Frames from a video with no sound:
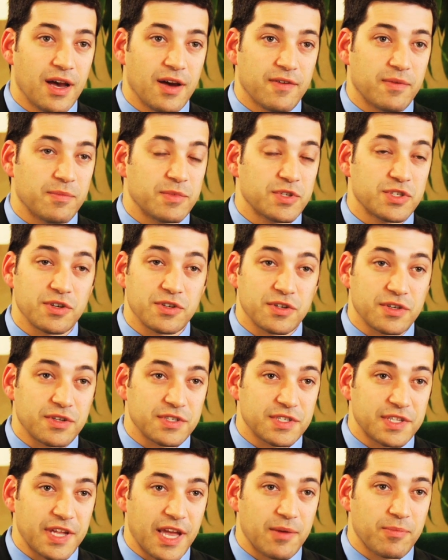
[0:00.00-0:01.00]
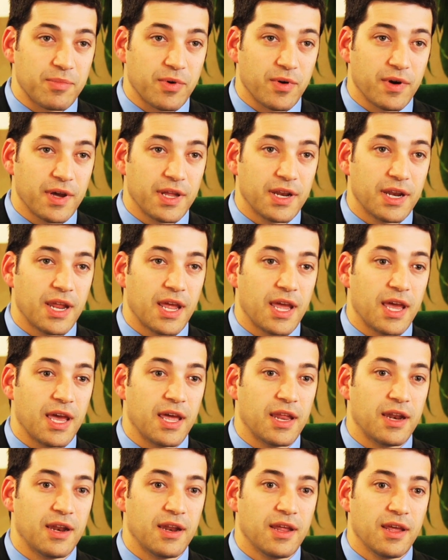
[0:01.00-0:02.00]
from a surgical standpoint.
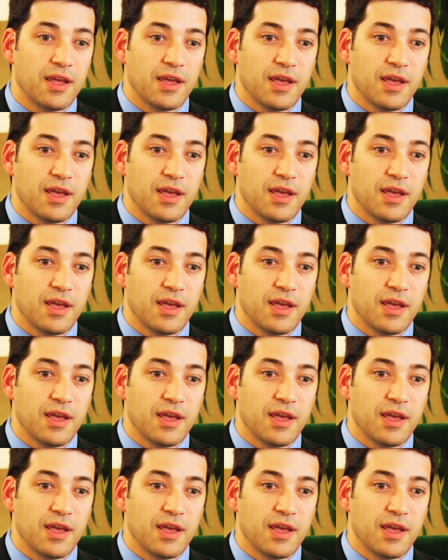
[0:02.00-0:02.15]
And